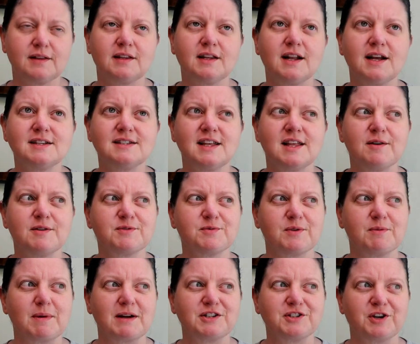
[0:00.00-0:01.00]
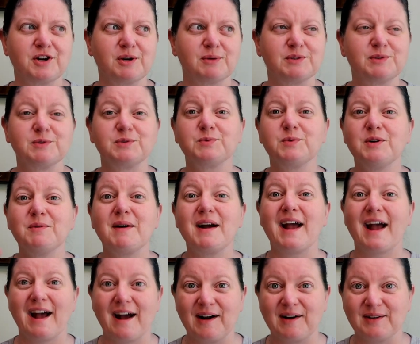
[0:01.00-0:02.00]
Did I say that was one of my charms? It was one of my
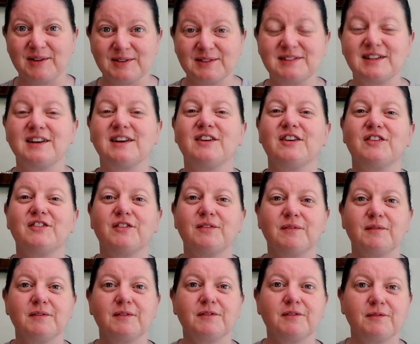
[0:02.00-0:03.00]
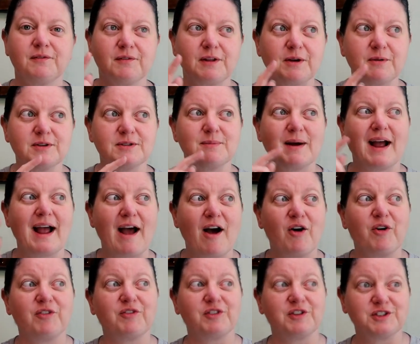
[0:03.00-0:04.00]
owls. It was my
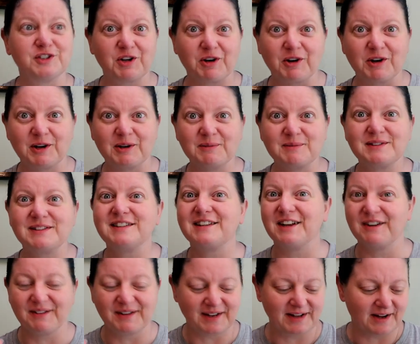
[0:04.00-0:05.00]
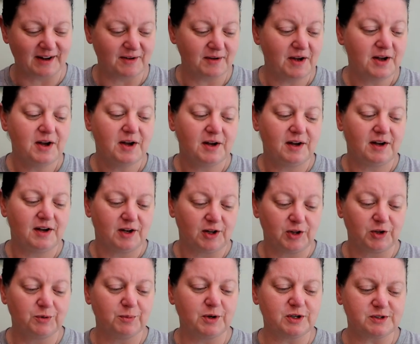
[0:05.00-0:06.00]
owl for charms. There we go.
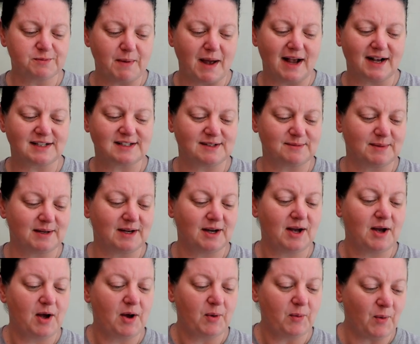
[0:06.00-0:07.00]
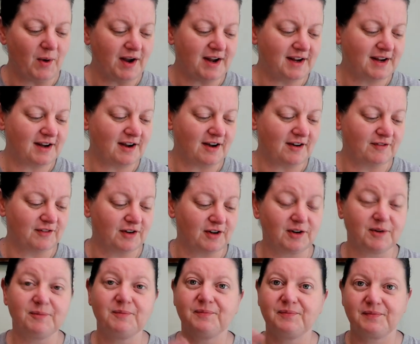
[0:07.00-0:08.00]
Lumos Maxima white
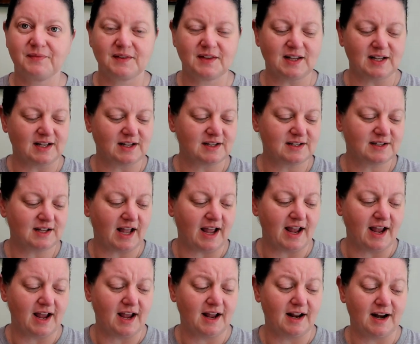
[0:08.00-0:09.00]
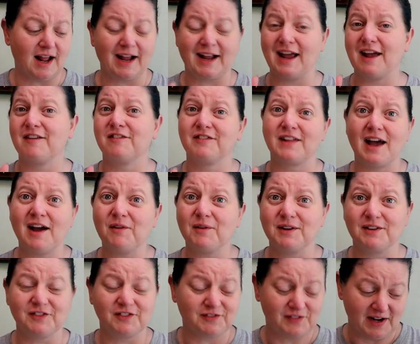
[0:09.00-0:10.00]
cover. And I gave that
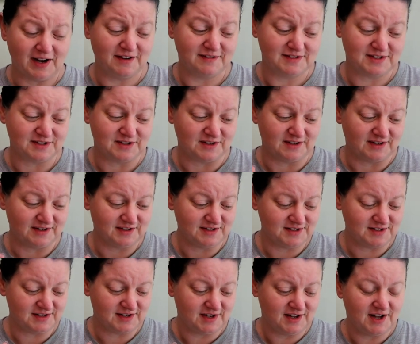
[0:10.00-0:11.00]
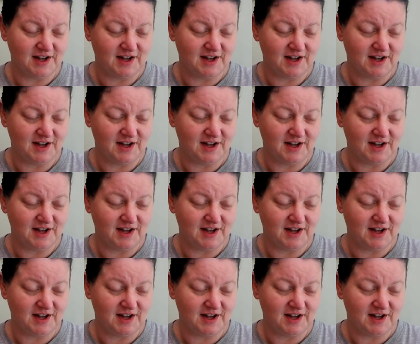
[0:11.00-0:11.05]
one five stars.